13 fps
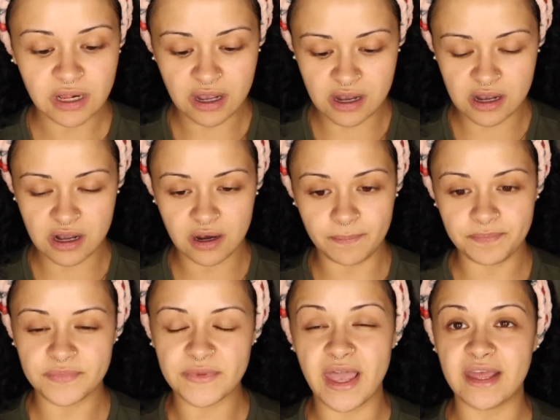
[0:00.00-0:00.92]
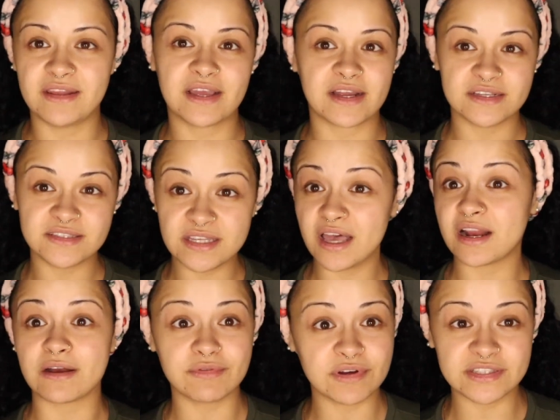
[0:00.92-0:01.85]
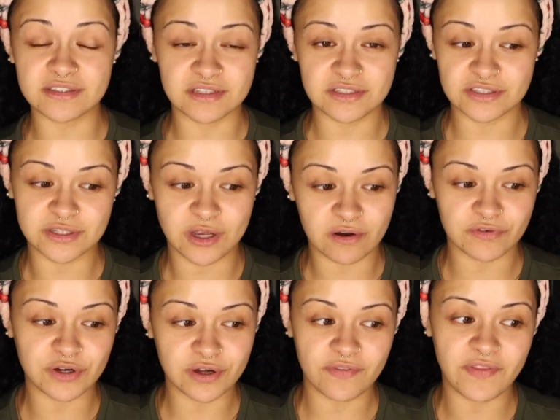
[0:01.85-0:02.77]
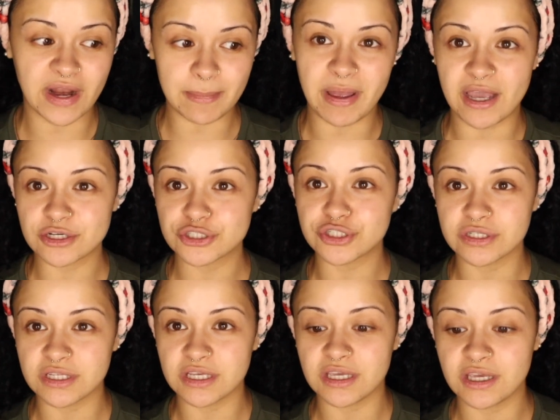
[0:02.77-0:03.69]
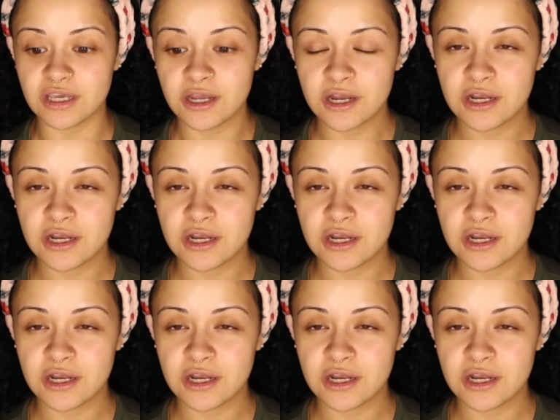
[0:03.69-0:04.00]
And like I said, I recently discovered that I'm actually,